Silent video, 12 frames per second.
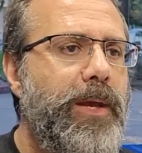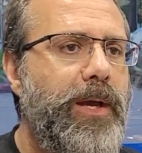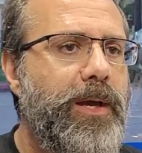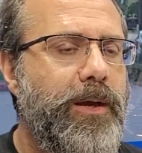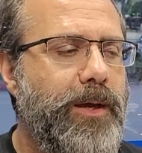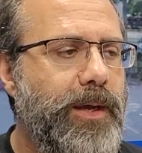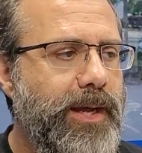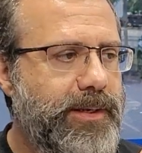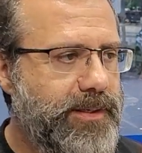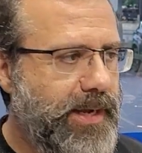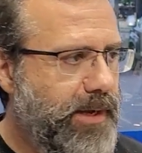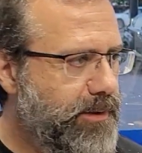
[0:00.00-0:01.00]

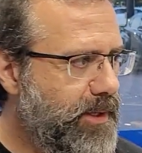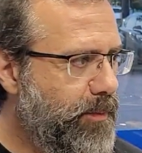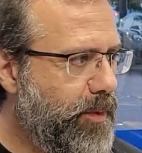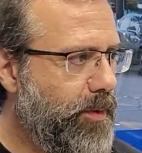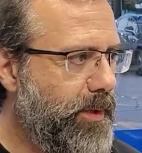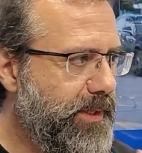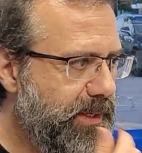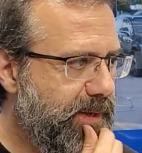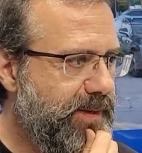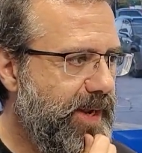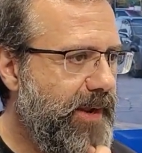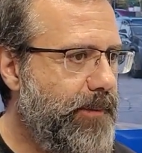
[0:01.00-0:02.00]
at Dow Chemical at
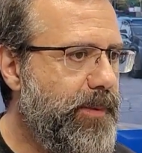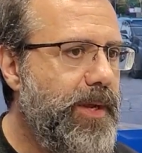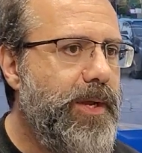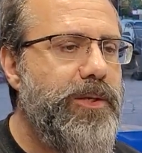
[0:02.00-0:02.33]
that time.